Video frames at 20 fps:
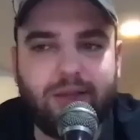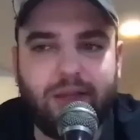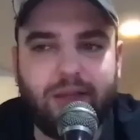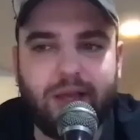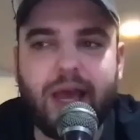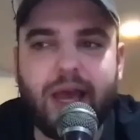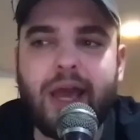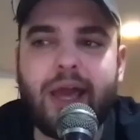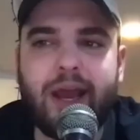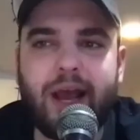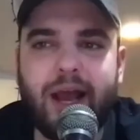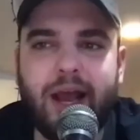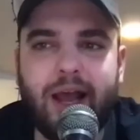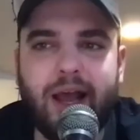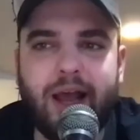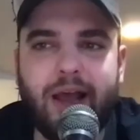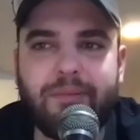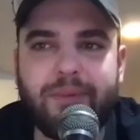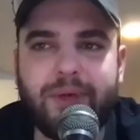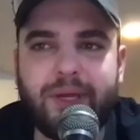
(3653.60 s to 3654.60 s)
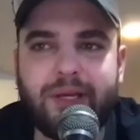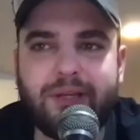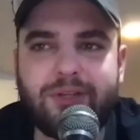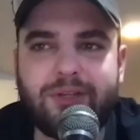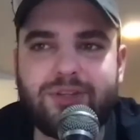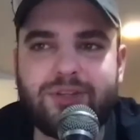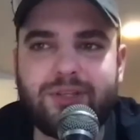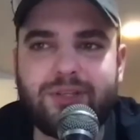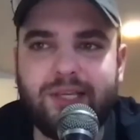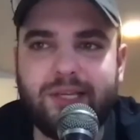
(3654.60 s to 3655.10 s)
and I've been
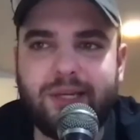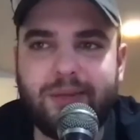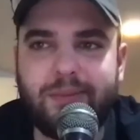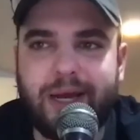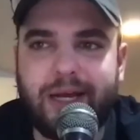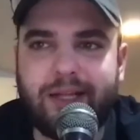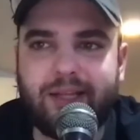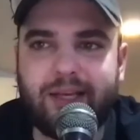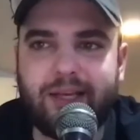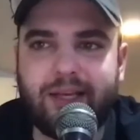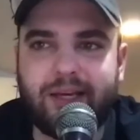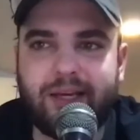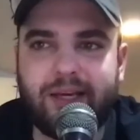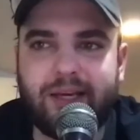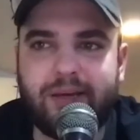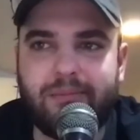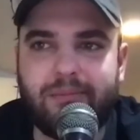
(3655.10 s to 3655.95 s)
interested about like